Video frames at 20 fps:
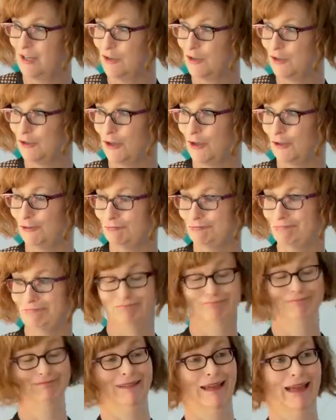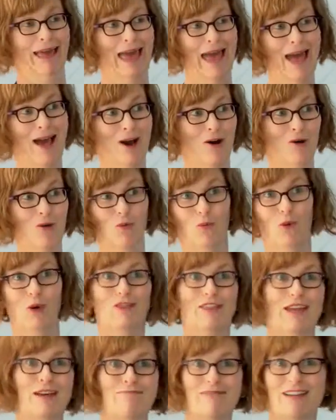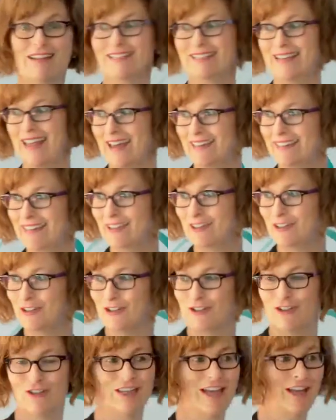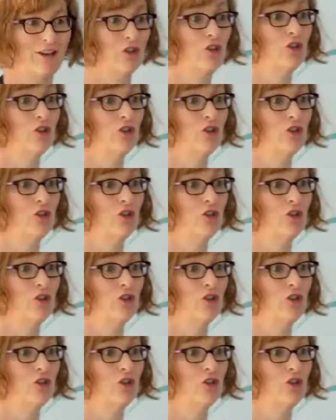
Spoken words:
So how, what that means and how they're going to do that,